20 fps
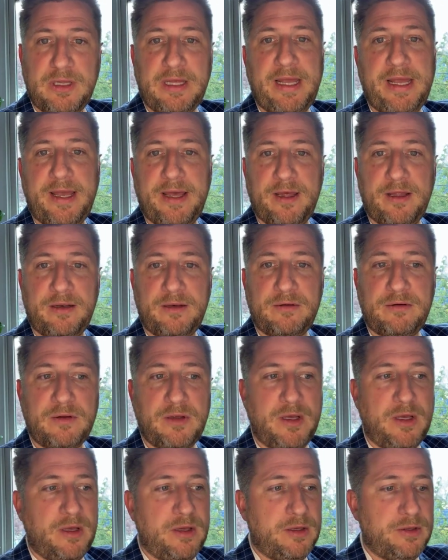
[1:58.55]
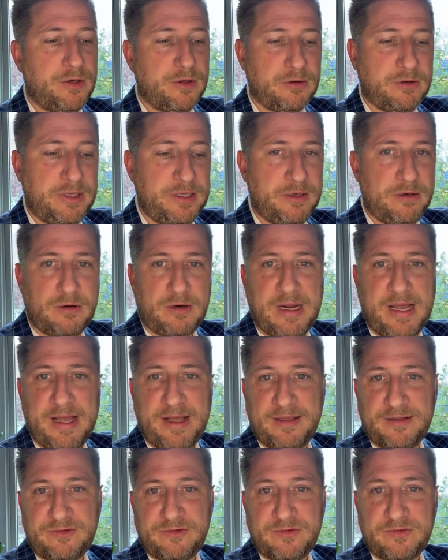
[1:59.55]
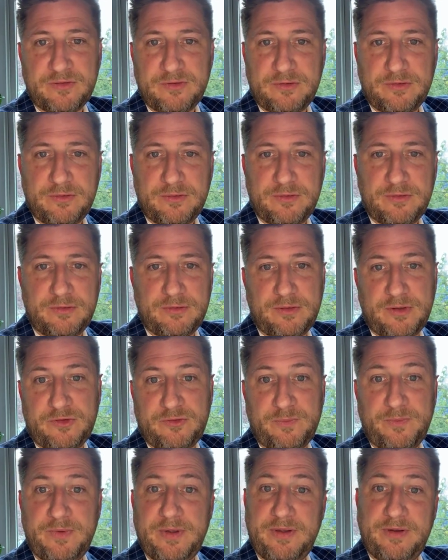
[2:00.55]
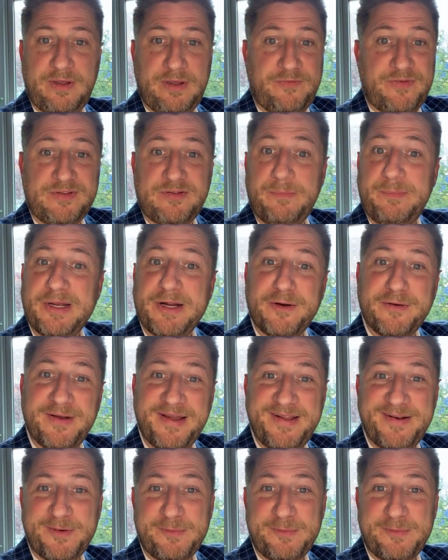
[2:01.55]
and your lender has, if it's a bigger lender,